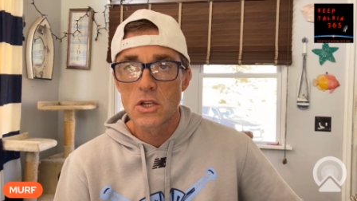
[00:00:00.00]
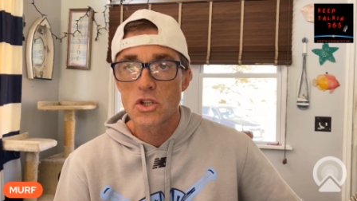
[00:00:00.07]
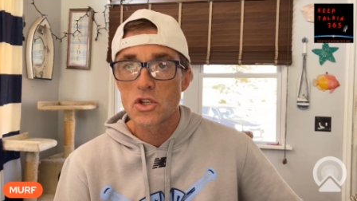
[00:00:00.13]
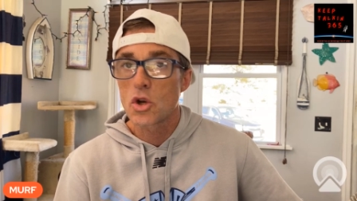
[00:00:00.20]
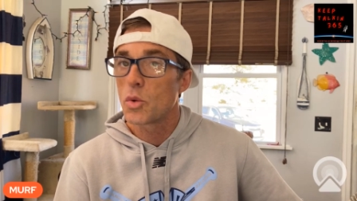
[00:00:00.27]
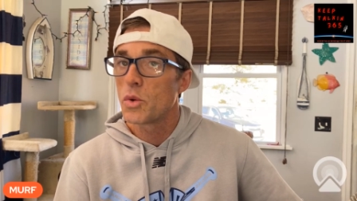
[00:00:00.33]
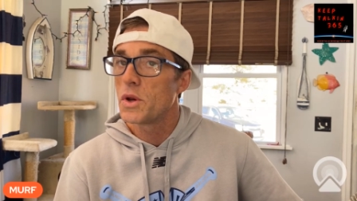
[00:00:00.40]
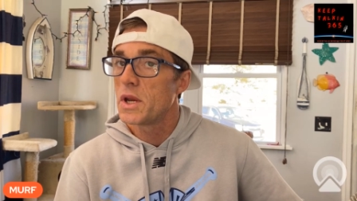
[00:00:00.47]

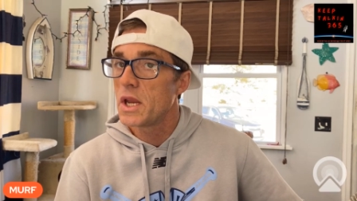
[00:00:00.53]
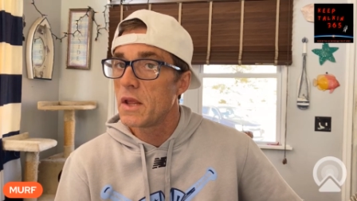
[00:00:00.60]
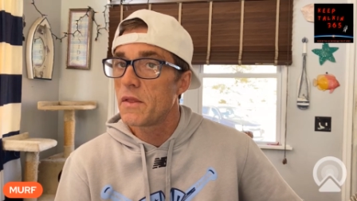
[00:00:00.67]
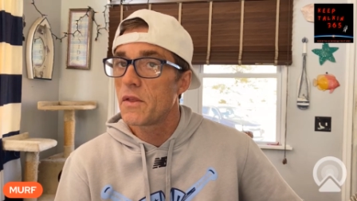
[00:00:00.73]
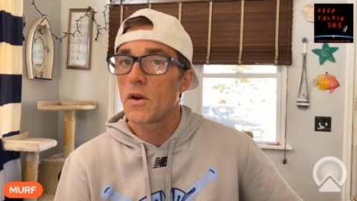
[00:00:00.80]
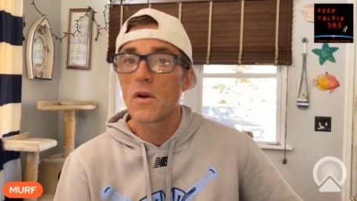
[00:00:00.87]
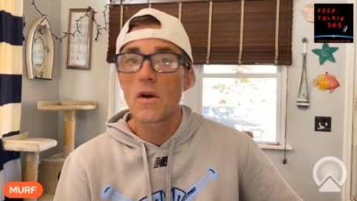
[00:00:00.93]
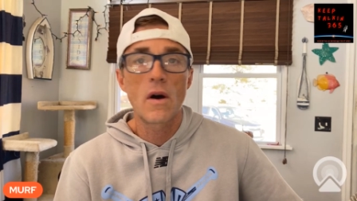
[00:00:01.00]
So
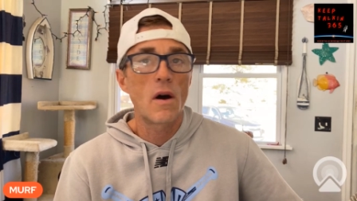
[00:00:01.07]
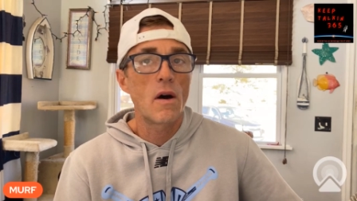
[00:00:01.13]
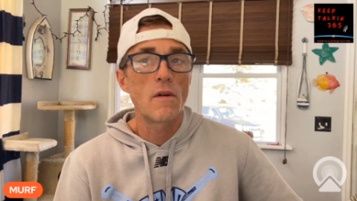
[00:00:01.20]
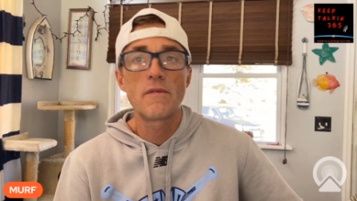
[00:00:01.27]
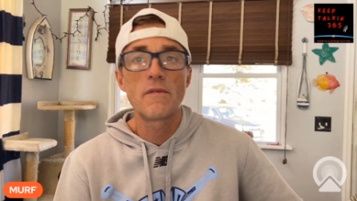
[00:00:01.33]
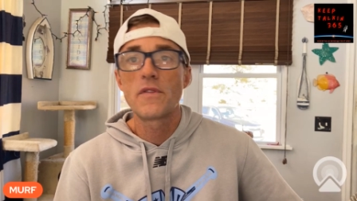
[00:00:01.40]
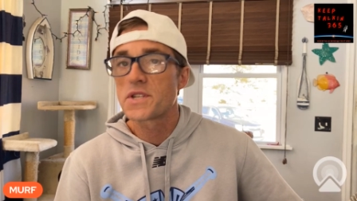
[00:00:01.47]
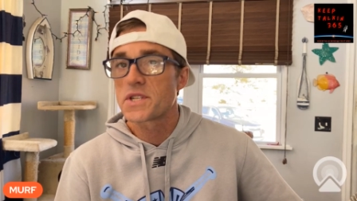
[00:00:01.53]
neither
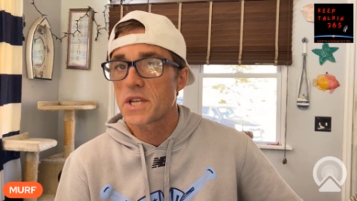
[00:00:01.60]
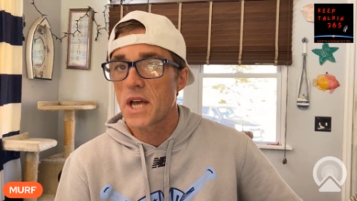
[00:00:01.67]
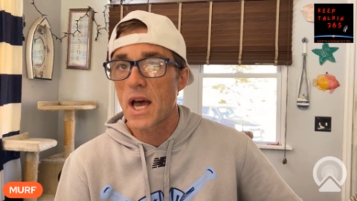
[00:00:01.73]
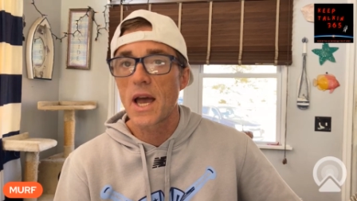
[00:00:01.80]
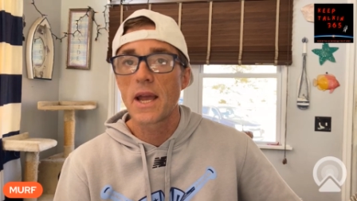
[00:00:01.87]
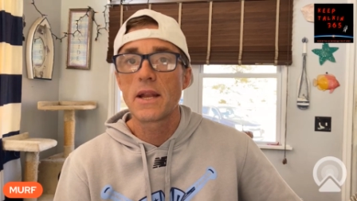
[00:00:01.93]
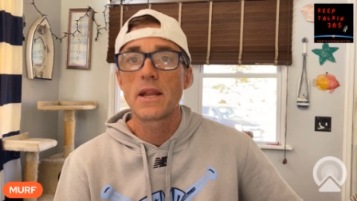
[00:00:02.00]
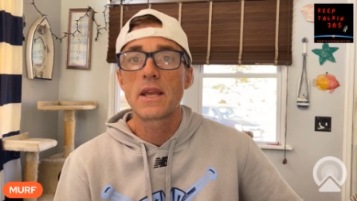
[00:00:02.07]
of the
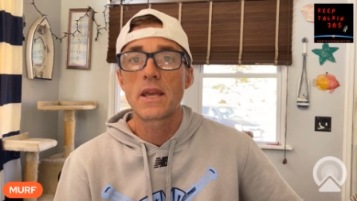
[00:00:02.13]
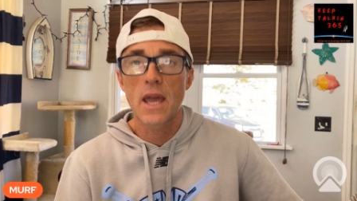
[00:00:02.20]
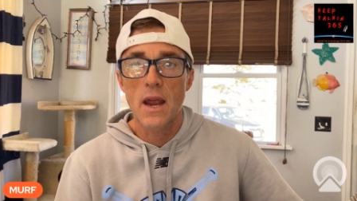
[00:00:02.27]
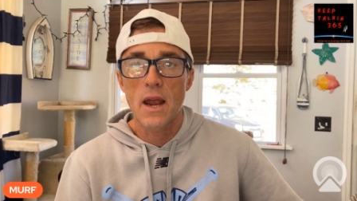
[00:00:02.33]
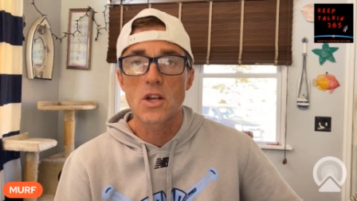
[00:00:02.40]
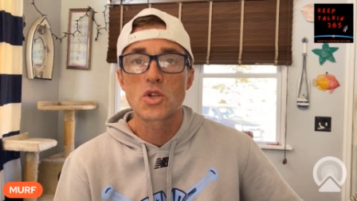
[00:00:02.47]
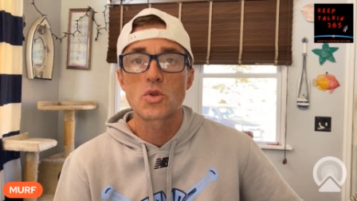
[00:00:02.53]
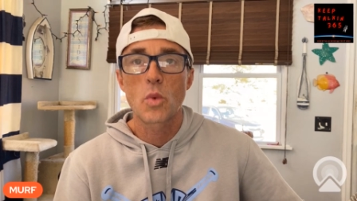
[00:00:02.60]
side
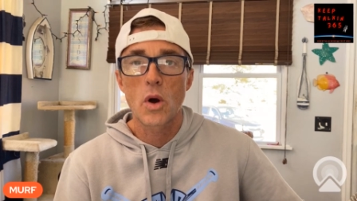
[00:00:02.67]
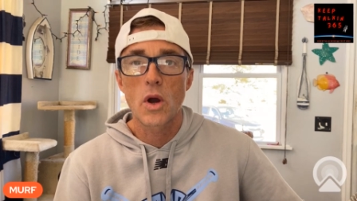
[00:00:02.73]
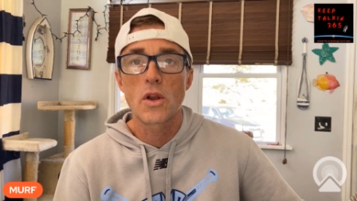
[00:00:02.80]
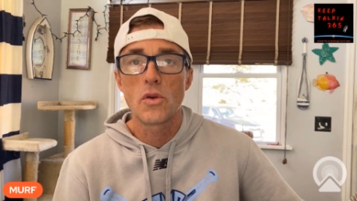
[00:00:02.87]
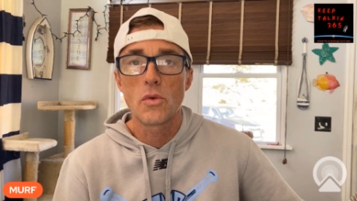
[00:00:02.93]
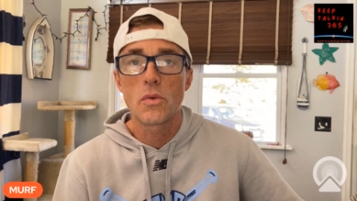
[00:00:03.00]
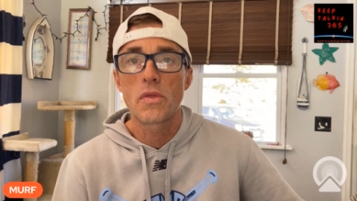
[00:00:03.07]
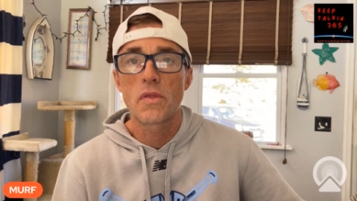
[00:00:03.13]
cares what
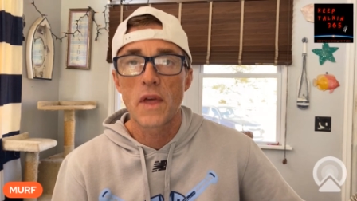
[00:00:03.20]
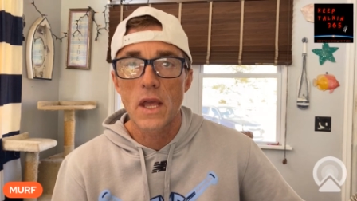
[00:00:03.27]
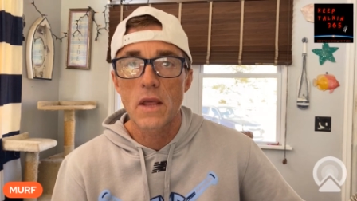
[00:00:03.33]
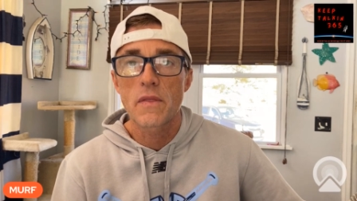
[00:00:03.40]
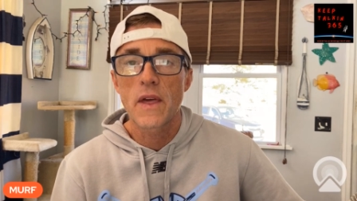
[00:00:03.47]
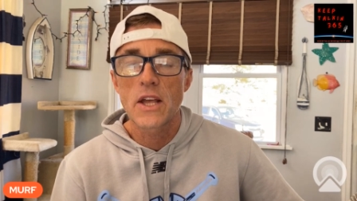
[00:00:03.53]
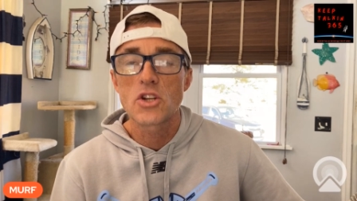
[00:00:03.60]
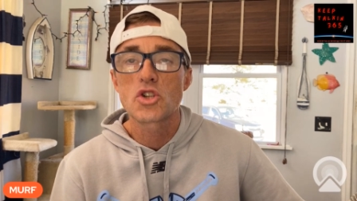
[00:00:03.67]
you
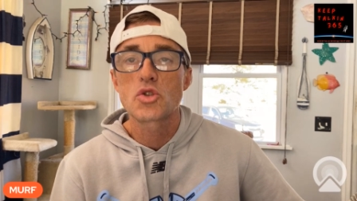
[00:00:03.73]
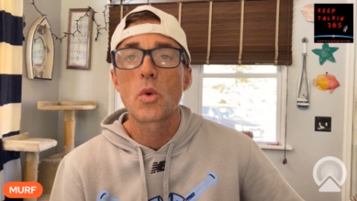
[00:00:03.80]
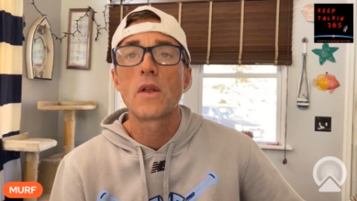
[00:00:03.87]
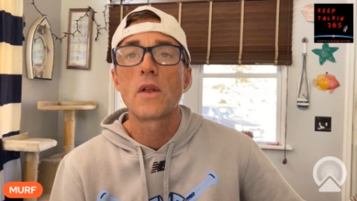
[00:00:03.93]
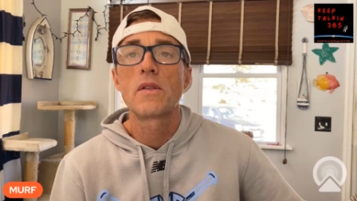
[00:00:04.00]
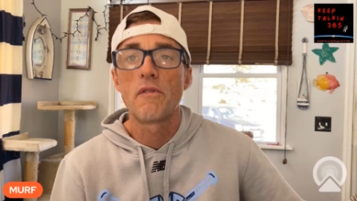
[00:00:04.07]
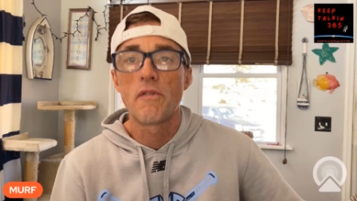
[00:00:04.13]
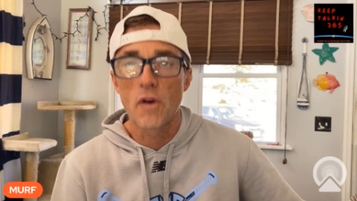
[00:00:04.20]
think. They just
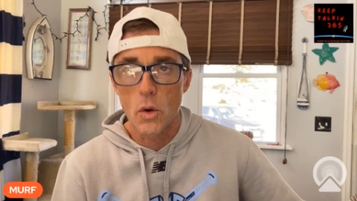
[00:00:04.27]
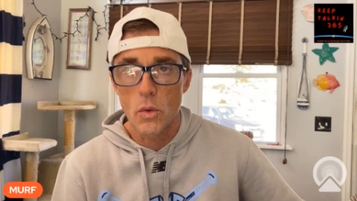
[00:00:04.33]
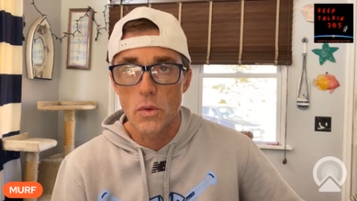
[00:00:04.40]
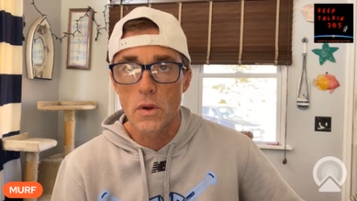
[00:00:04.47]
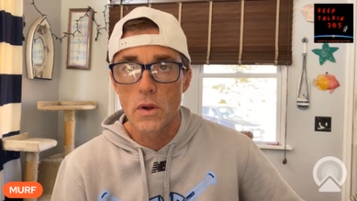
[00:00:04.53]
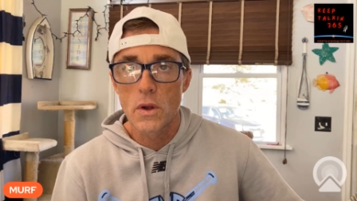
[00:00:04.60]
want the vote.